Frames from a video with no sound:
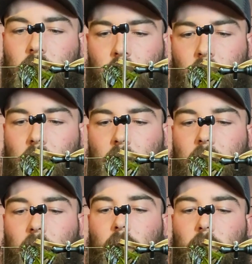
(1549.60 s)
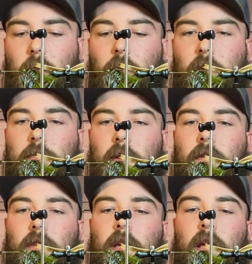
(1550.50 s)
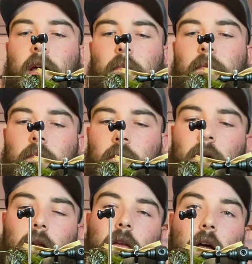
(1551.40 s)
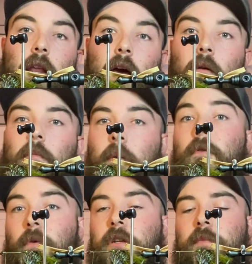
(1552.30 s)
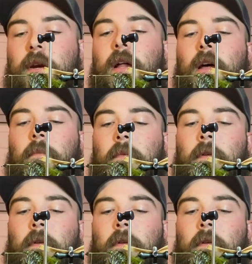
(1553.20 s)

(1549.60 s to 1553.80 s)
right now before you spin everything up. Well, not now, but before you spin it up.